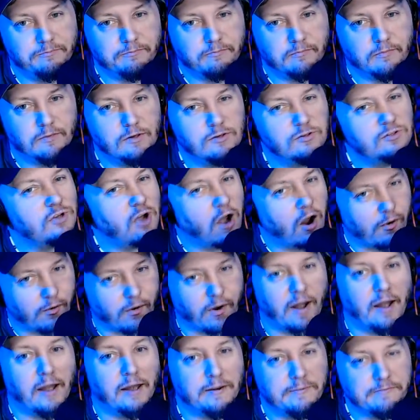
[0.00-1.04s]
it was all
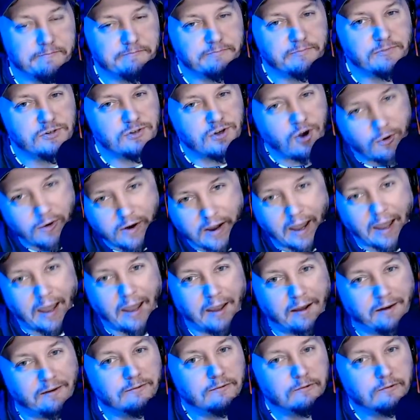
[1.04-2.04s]
right, it was okay,